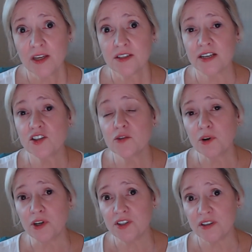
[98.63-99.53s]

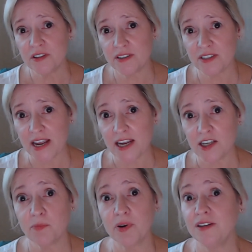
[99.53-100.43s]
testimony to the
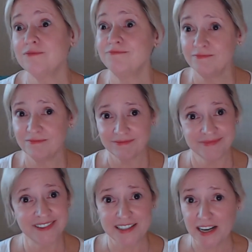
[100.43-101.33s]
state, but
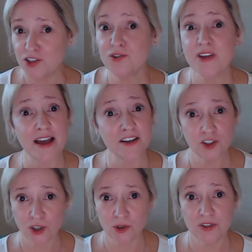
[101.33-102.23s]
did not do that and
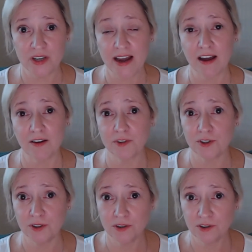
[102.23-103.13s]
chose to have
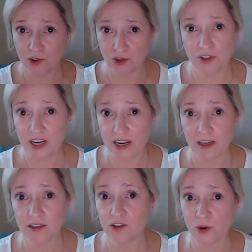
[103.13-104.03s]
her
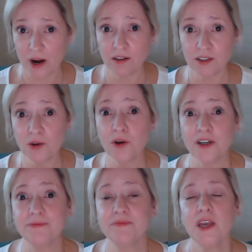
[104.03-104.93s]
day trial in court.